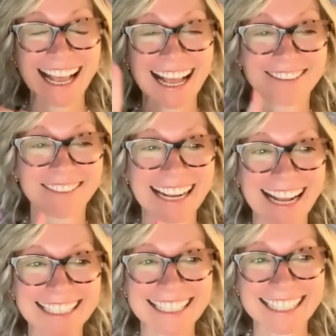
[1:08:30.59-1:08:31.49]
and my
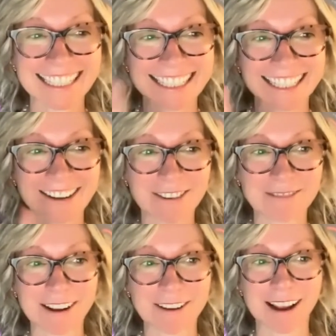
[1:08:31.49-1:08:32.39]
aunties and
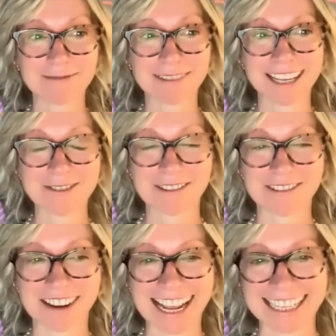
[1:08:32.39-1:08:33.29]
all my family who
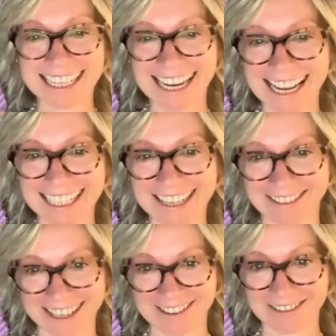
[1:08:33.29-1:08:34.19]
are all AGI
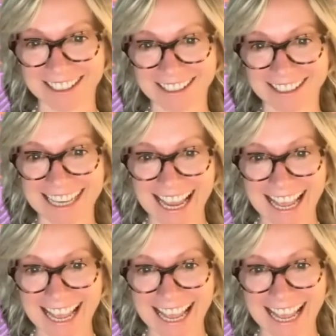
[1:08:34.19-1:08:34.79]
token holders.